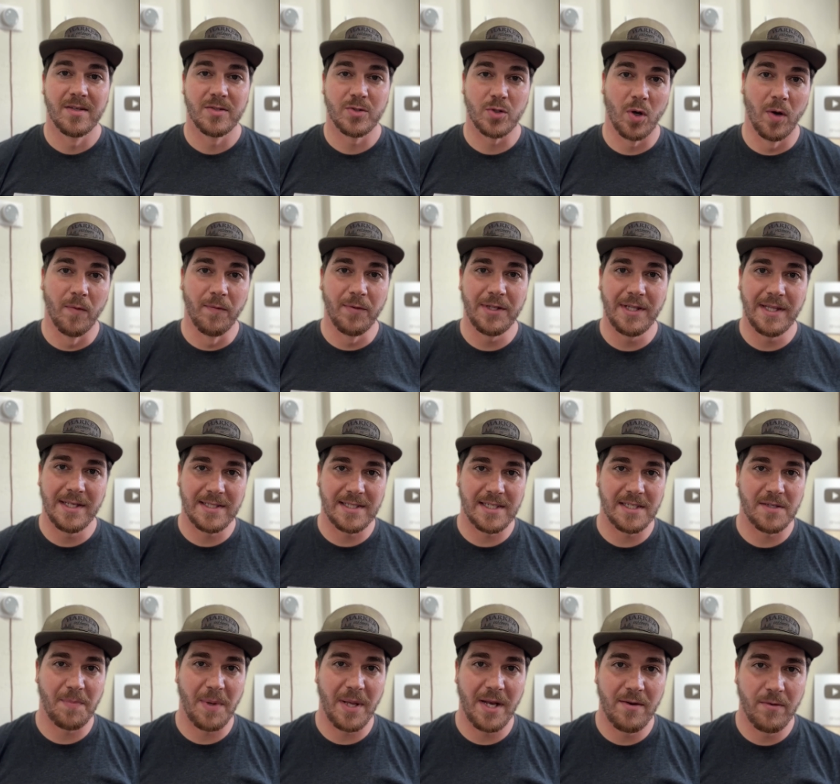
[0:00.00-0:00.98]
So hopefully this
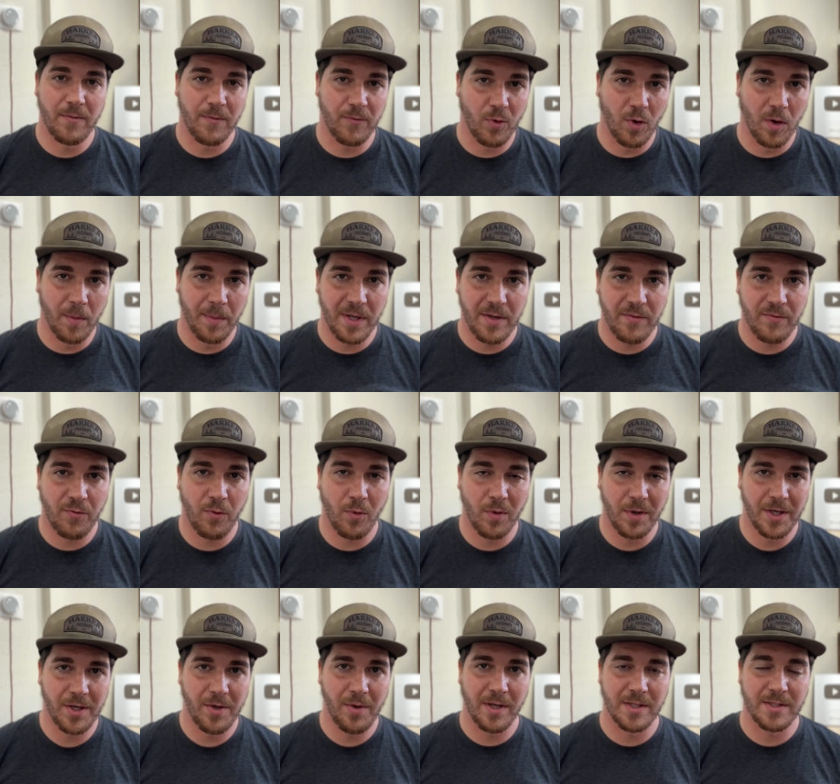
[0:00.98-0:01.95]
has been informative for
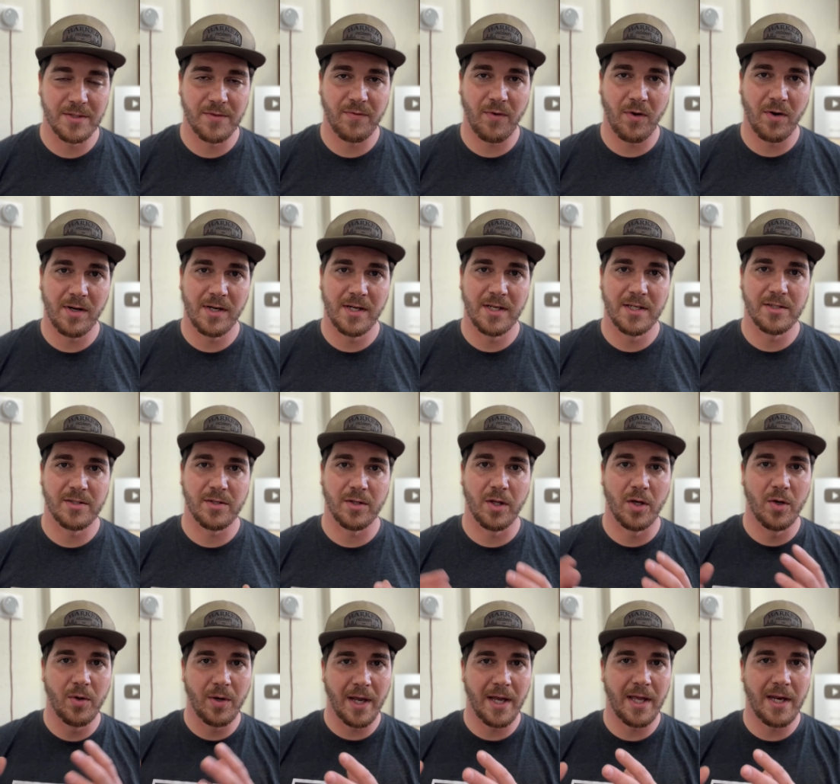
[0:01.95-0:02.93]
you as far as
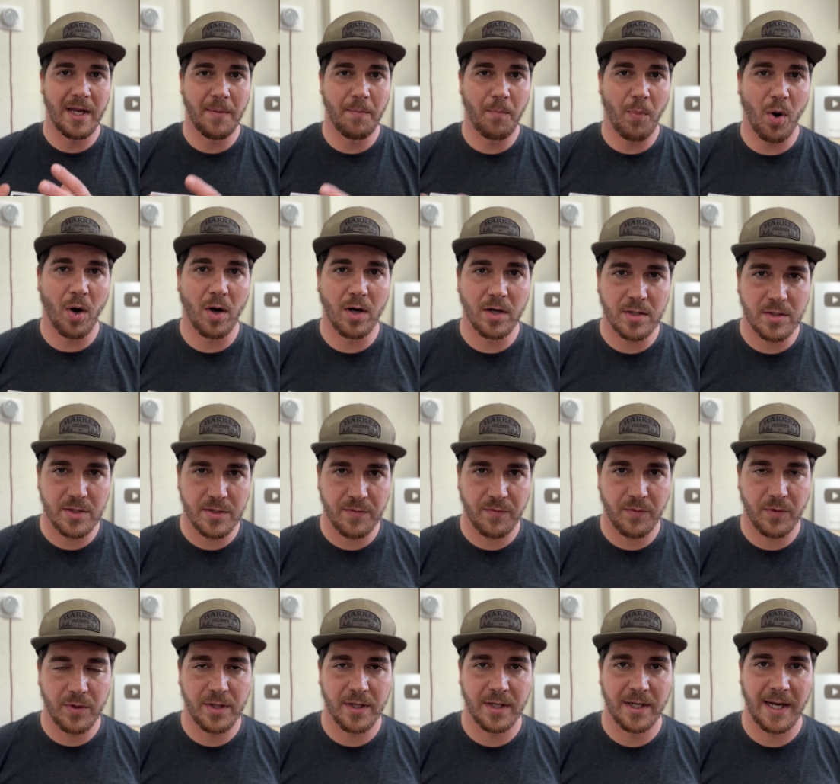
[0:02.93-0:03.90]
locating parts
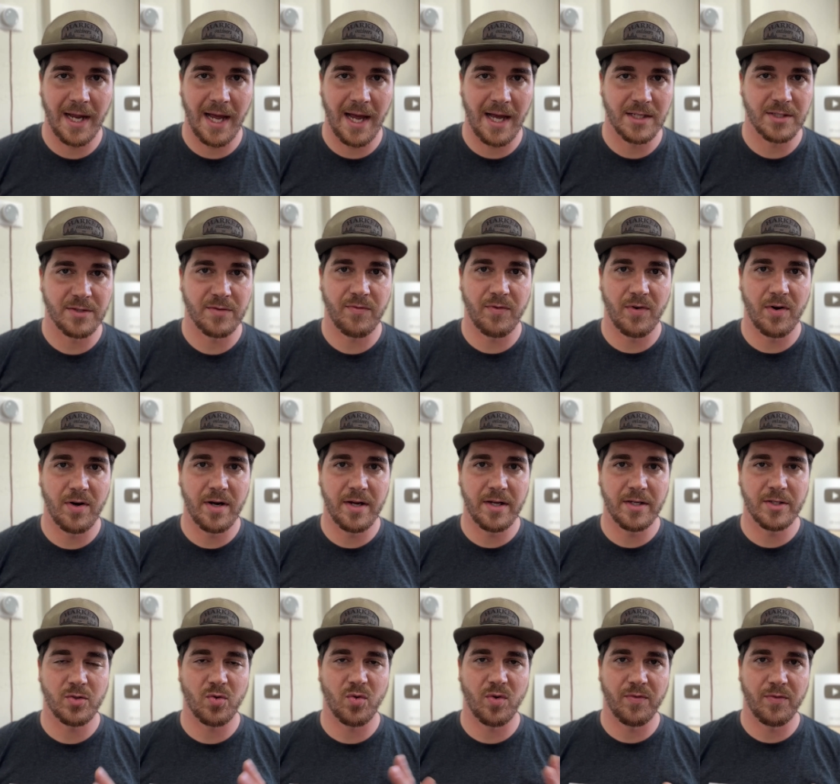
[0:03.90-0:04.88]
for your gas
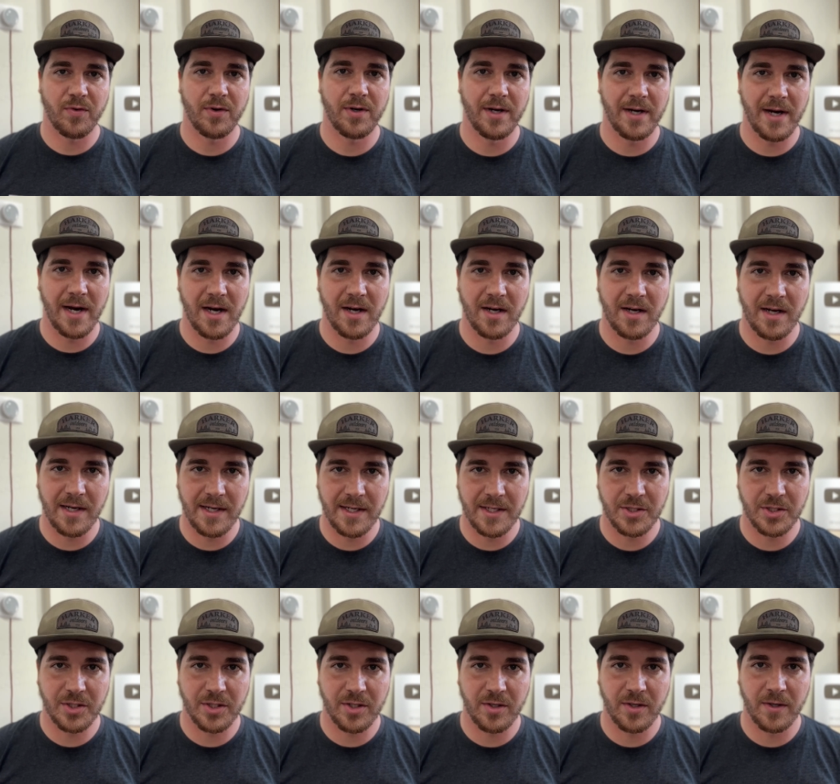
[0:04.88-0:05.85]
furnace or for your air
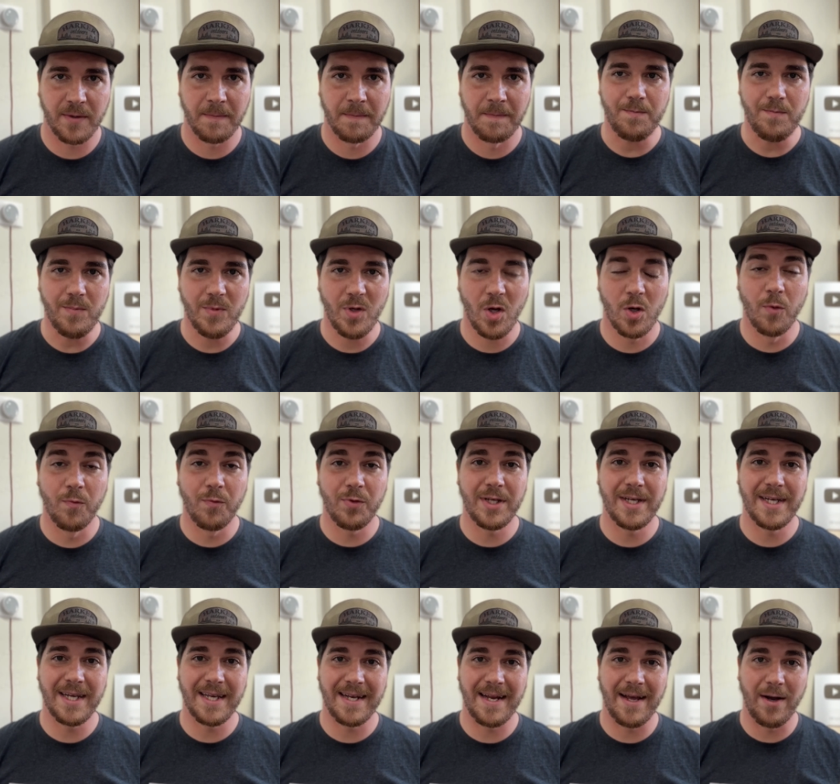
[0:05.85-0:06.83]
conditioner. Hopefully
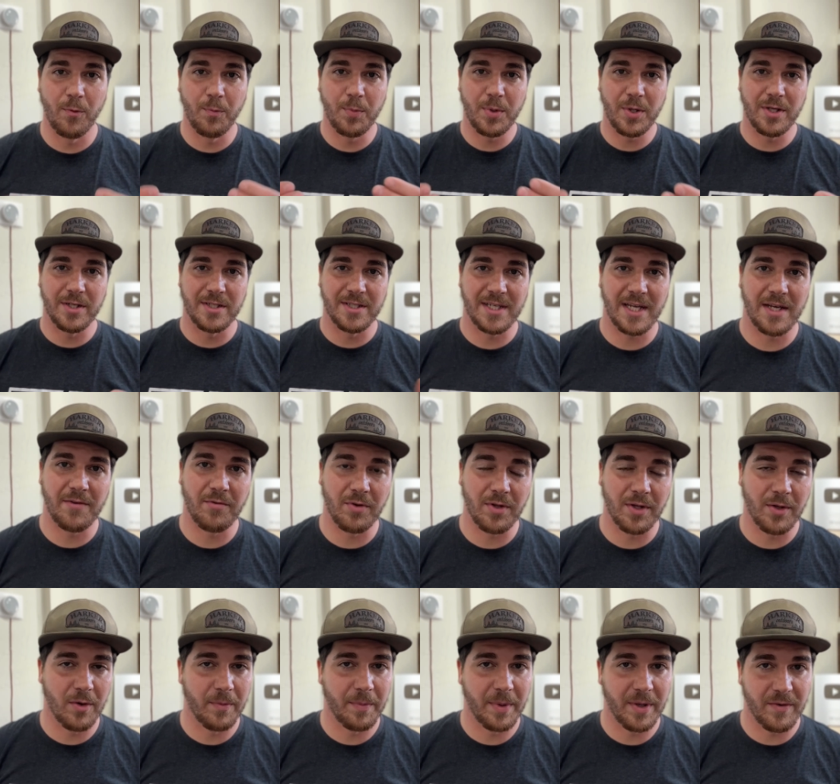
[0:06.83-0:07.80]
it can help you to save a
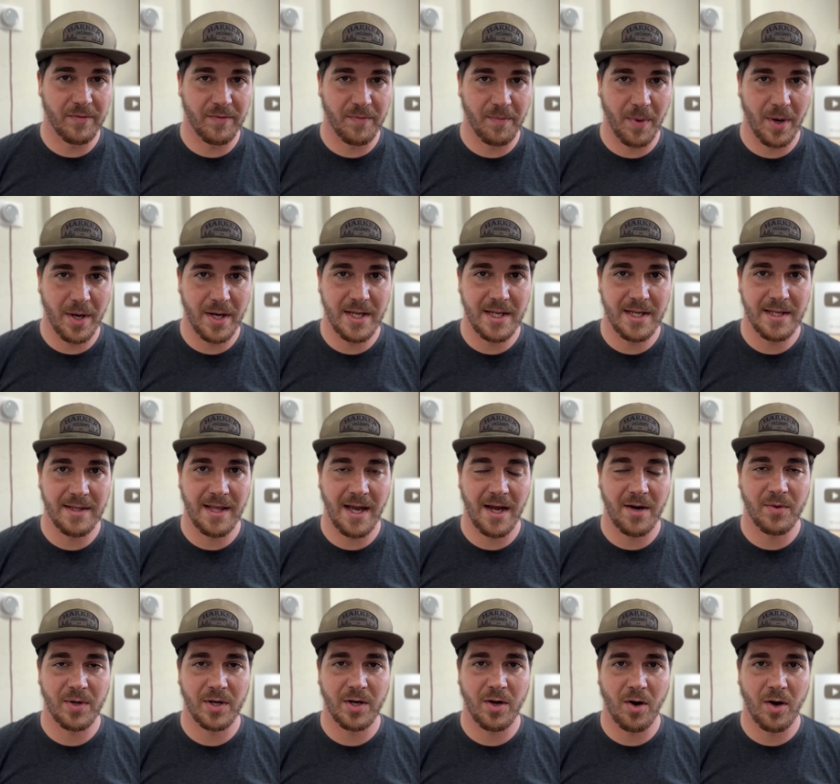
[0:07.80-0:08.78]
little bit of money in
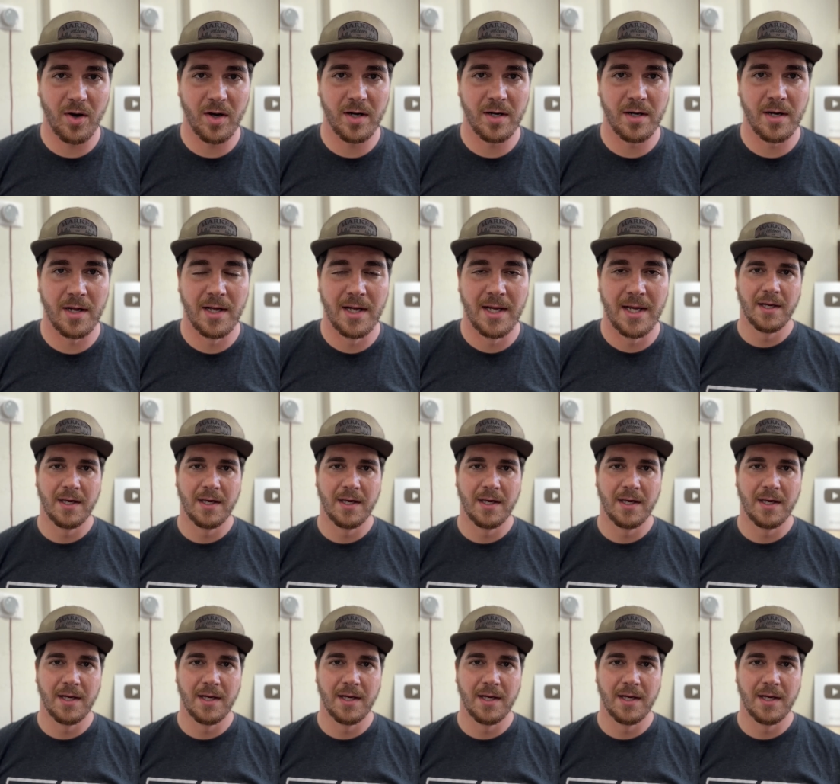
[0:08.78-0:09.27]
that regard.